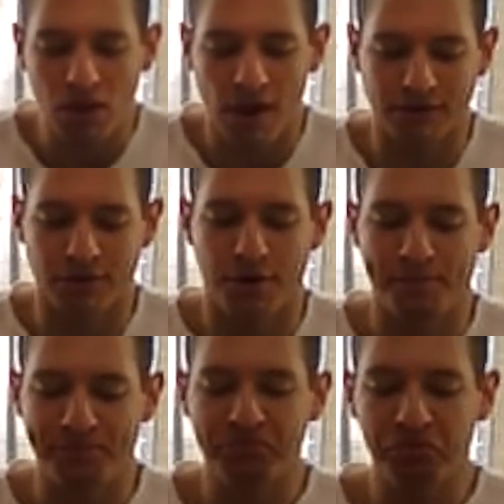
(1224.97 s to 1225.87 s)
That's good.
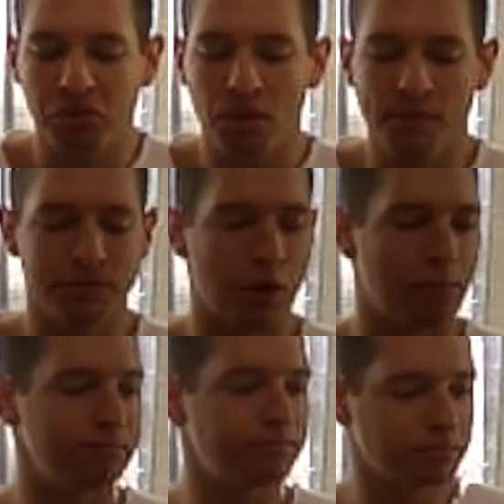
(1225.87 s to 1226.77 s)

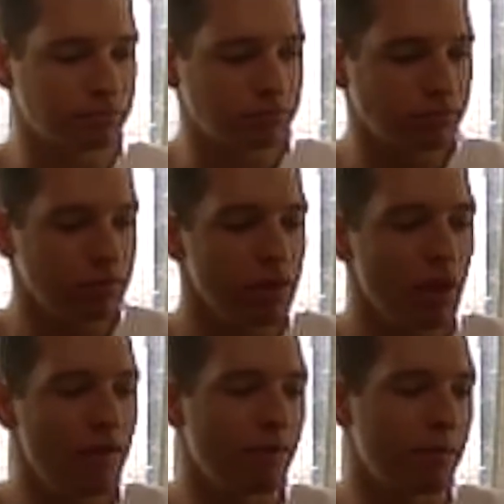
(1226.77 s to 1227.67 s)
So,
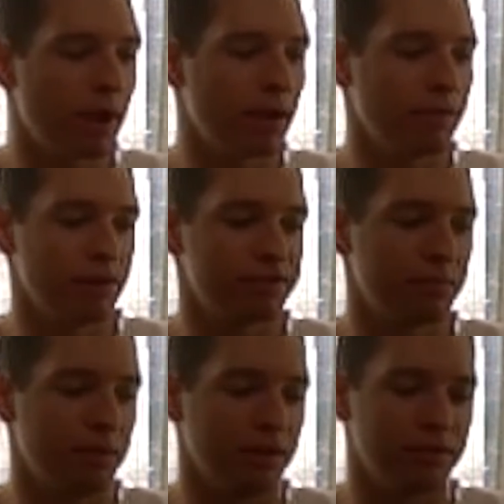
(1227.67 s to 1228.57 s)
if you're making
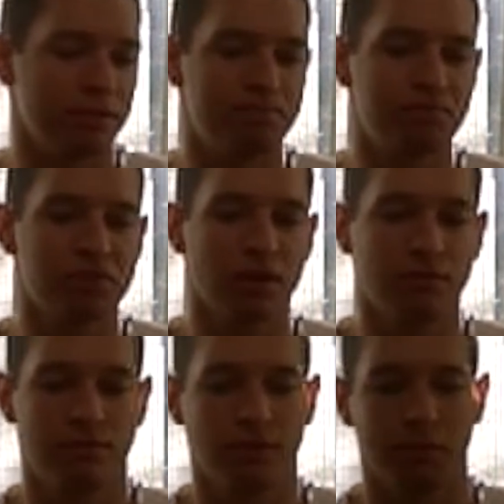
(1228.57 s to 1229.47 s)
recipes
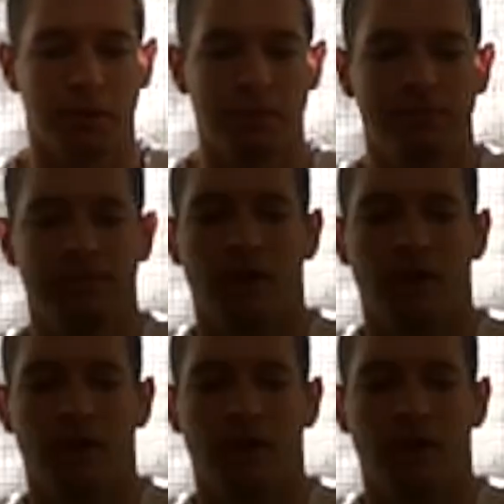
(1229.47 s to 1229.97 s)
for the purpose